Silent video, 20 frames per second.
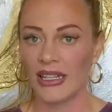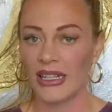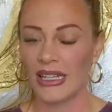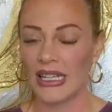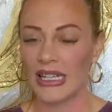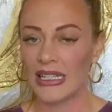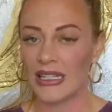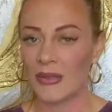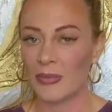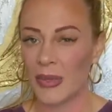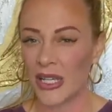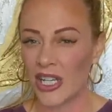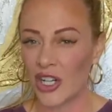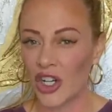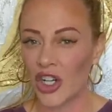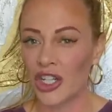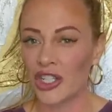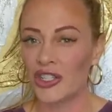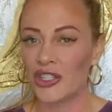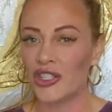It's
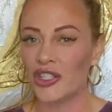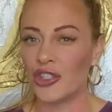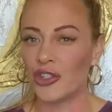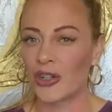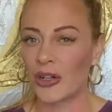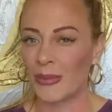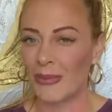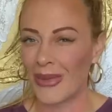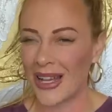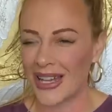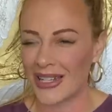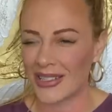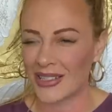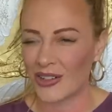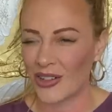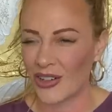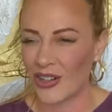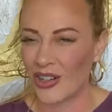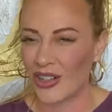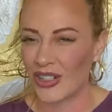because you're a mess,
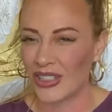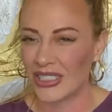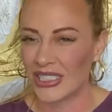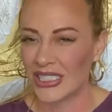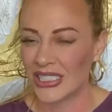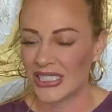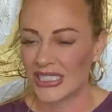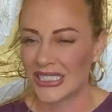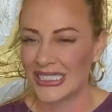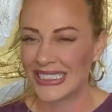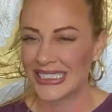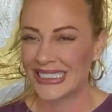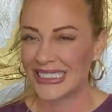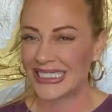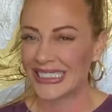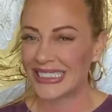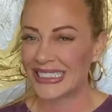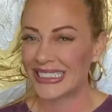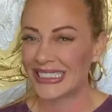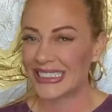girl.
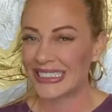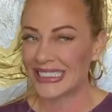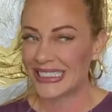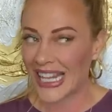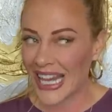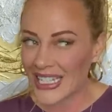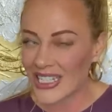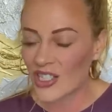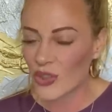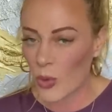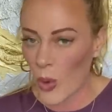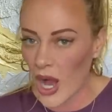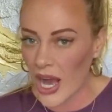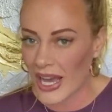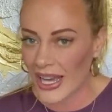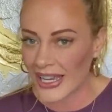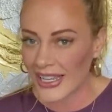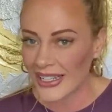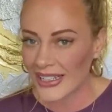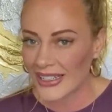That's why.
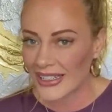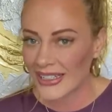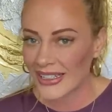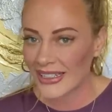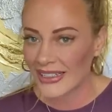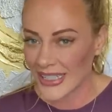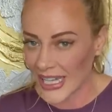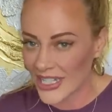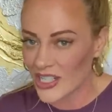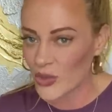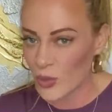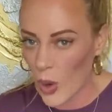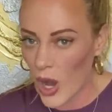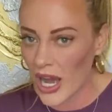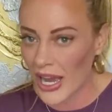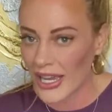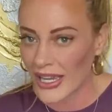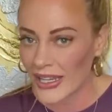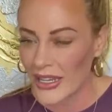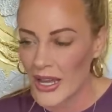That's
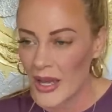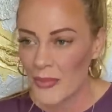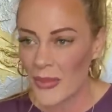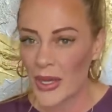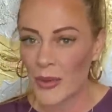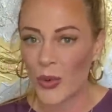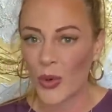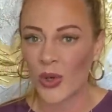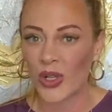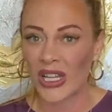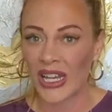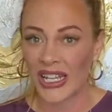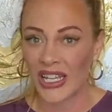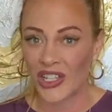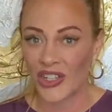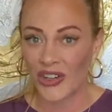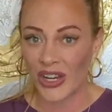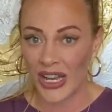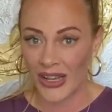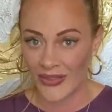why. People were like,
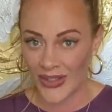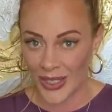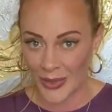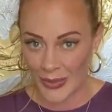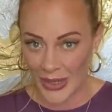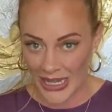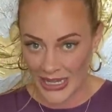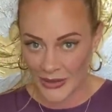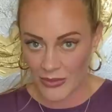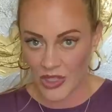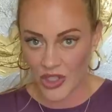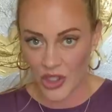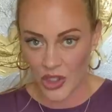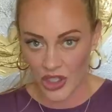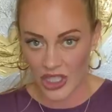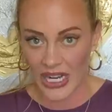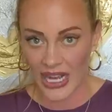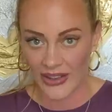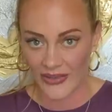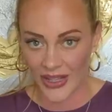you're having a baby.
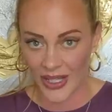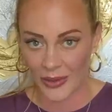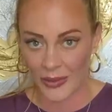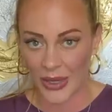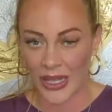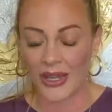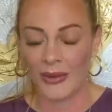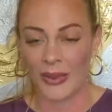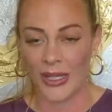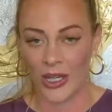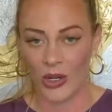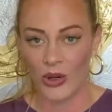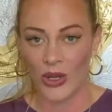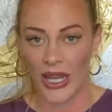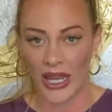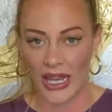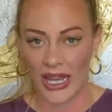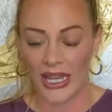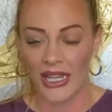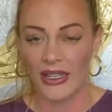You're having a baby.
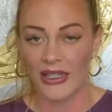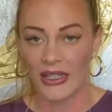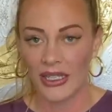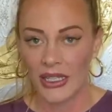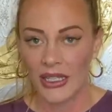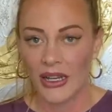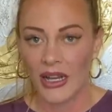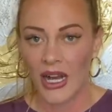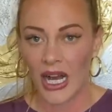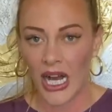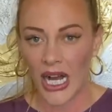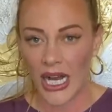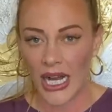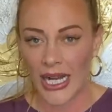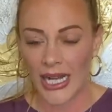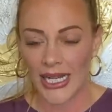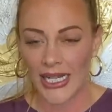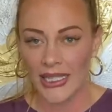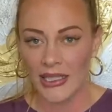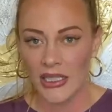Okay.
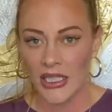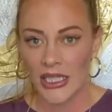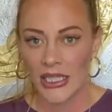Uh-huh.